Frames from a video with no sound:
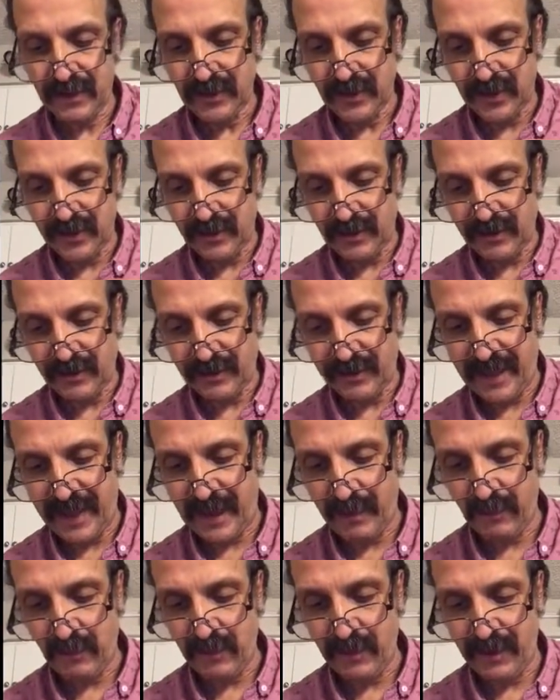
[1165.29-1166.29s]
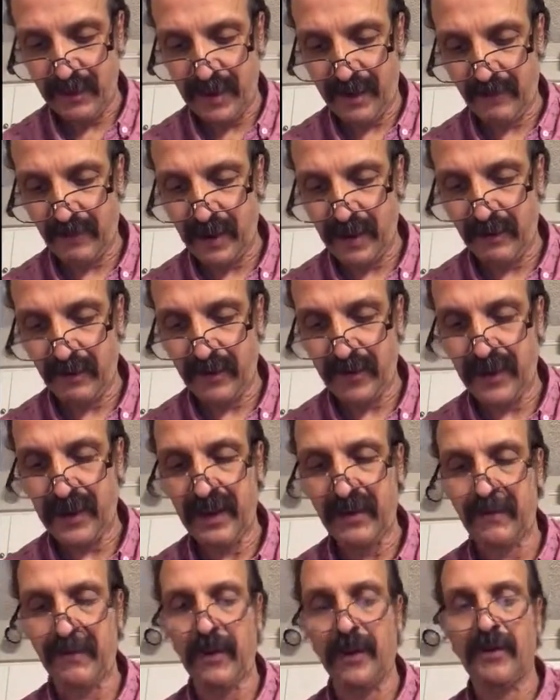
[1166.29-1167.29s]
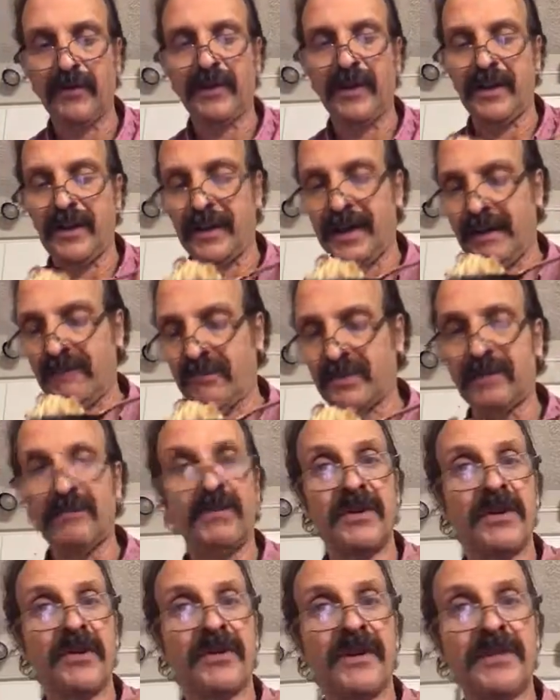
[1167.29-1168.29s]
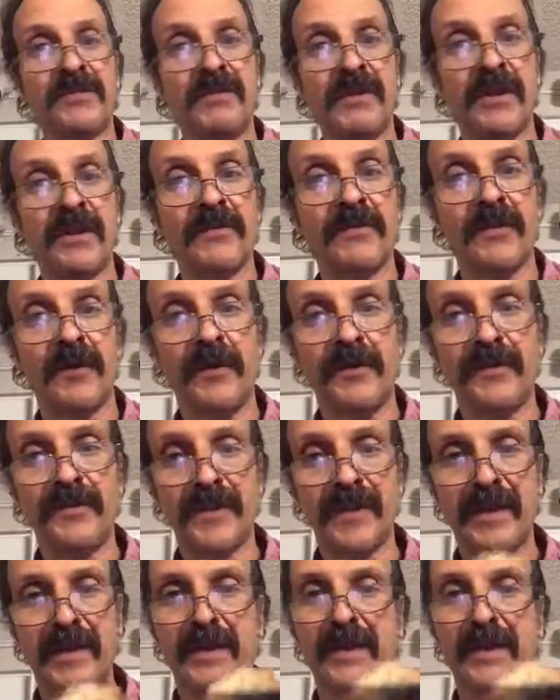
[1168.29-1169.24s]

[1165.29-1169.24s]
chunk of that with everything involved in it. And it's beautiful.